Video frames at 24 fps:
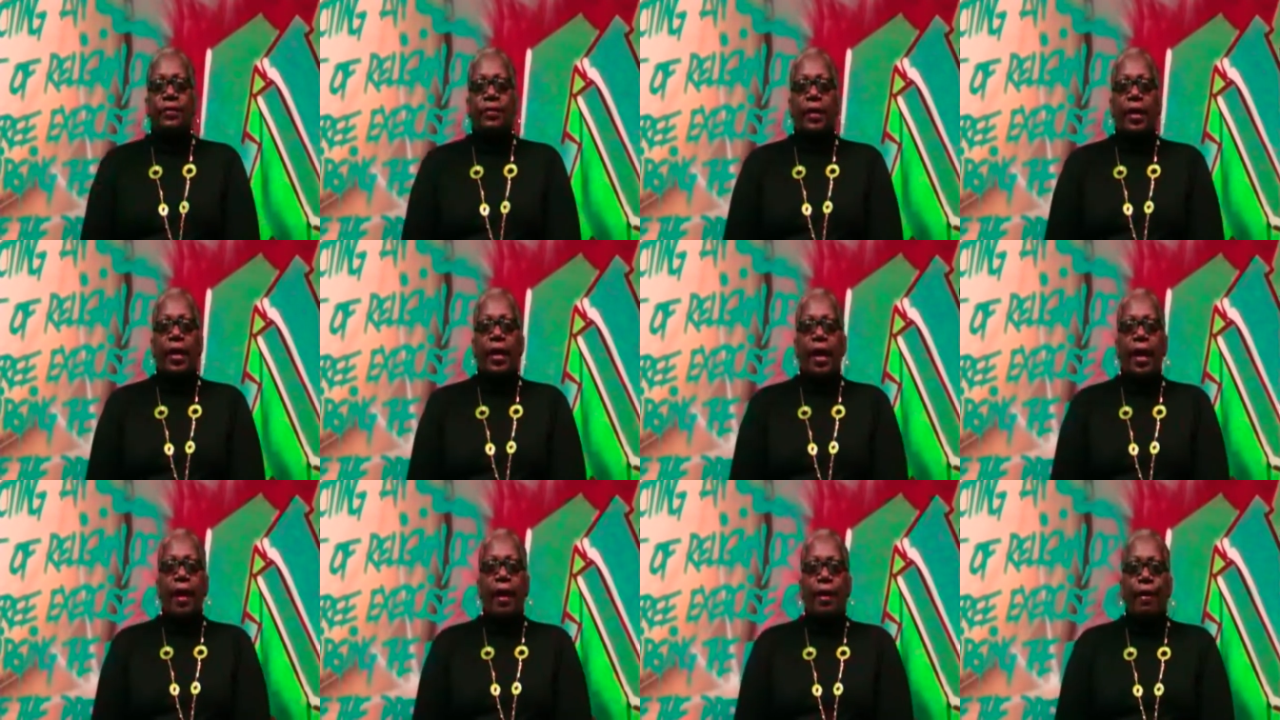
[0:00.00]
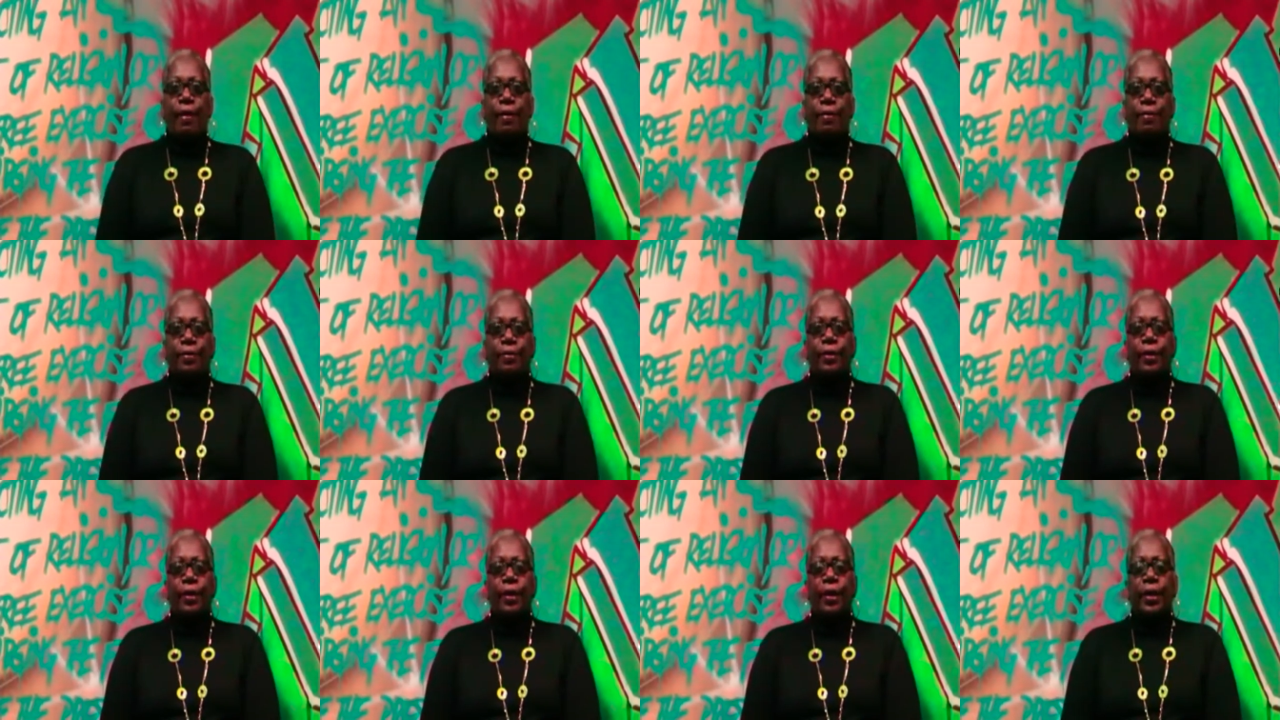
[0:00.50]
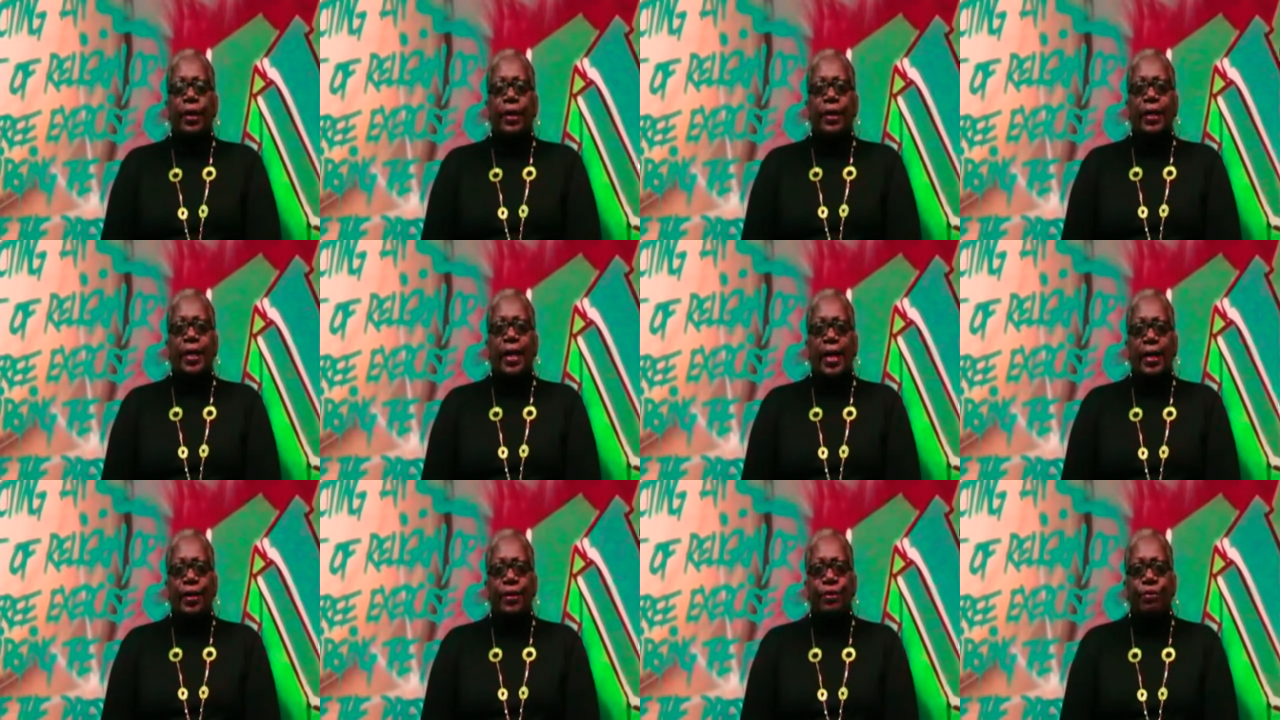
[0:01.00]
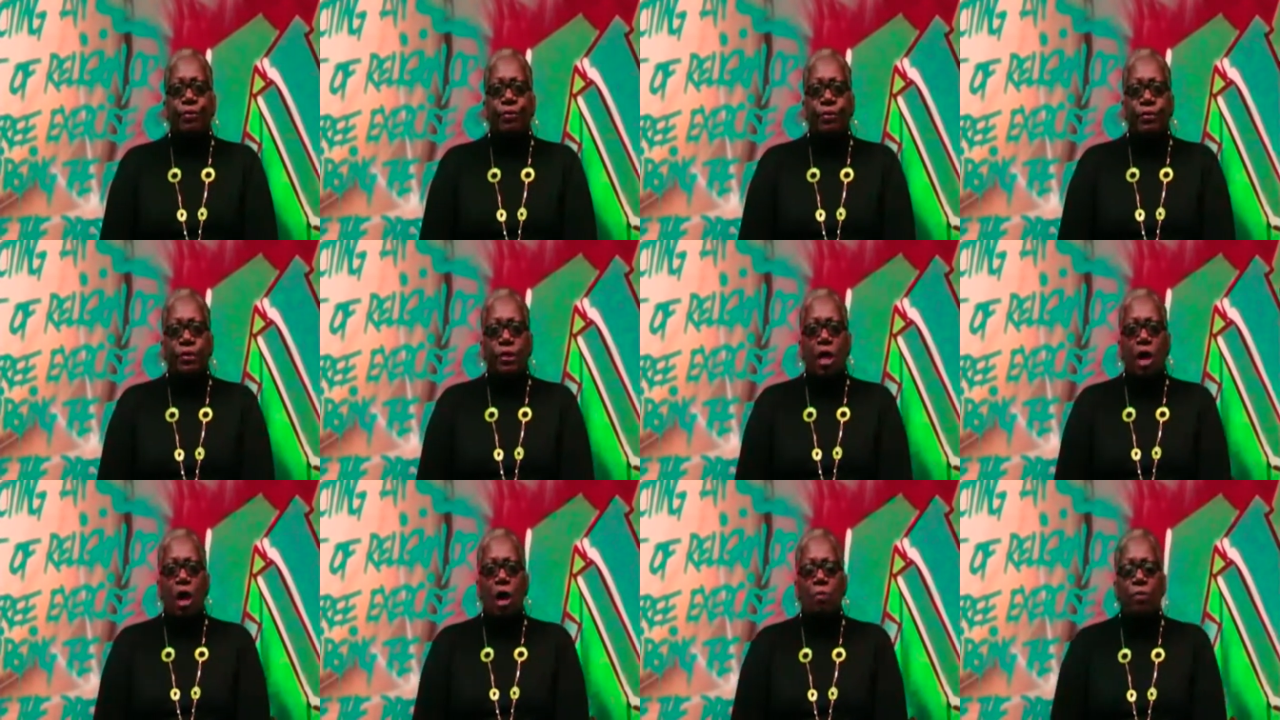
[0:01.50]
how God knew us
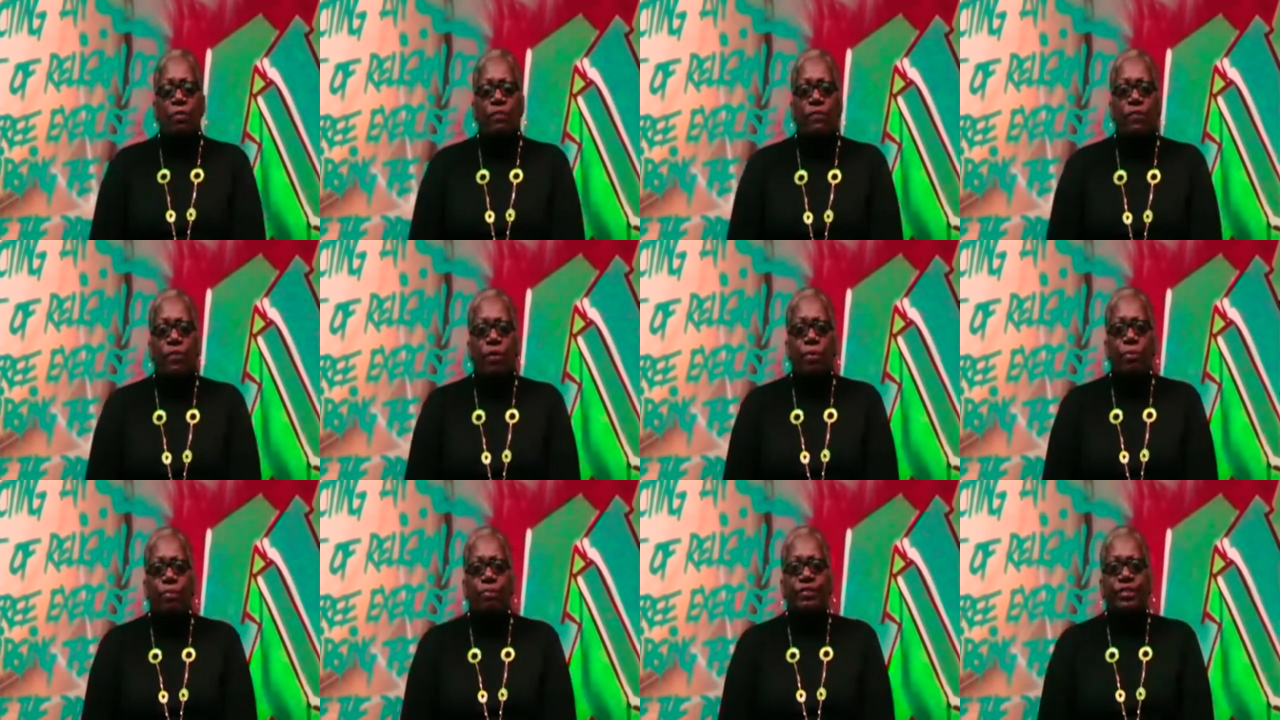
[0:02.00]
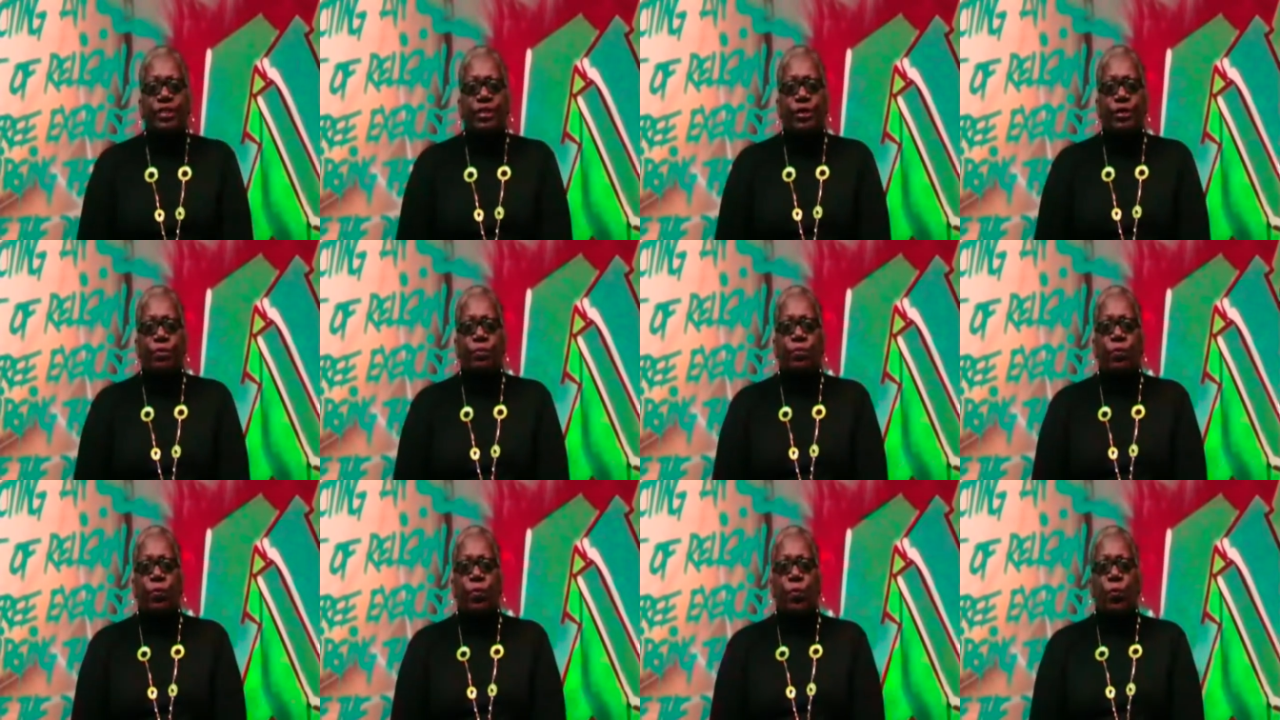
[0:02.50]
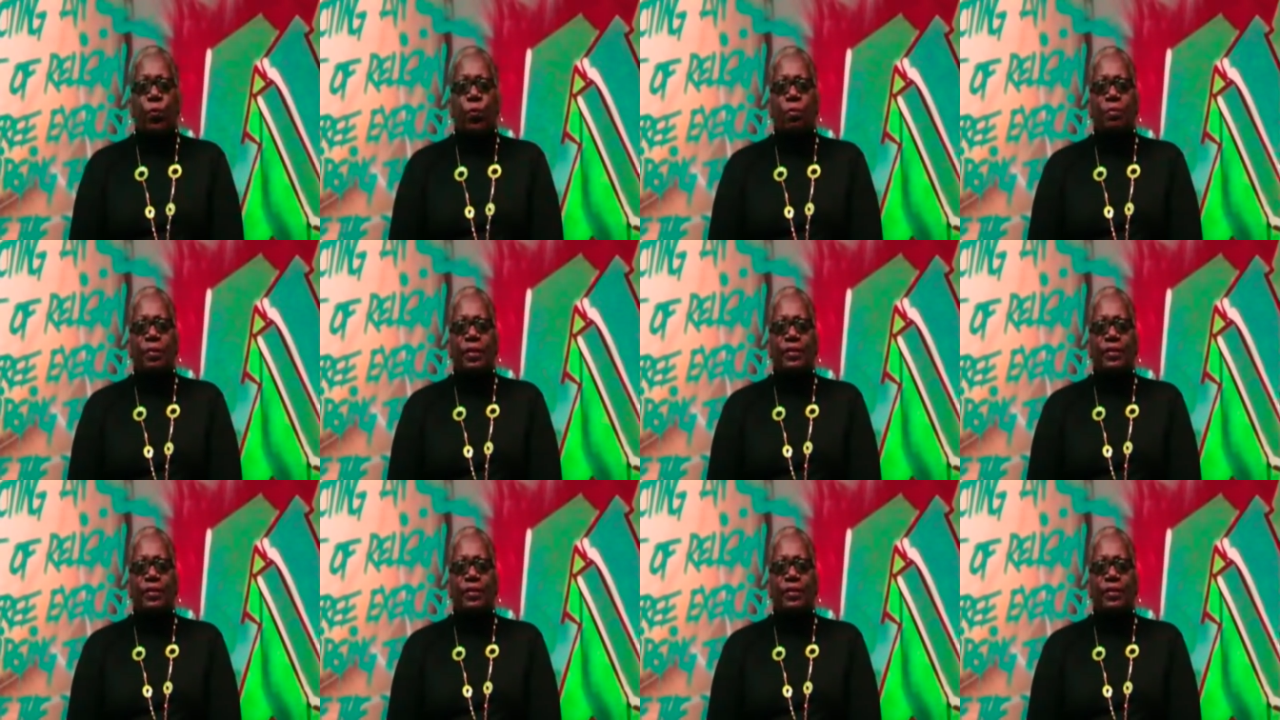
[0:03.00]
all before we was in the womb.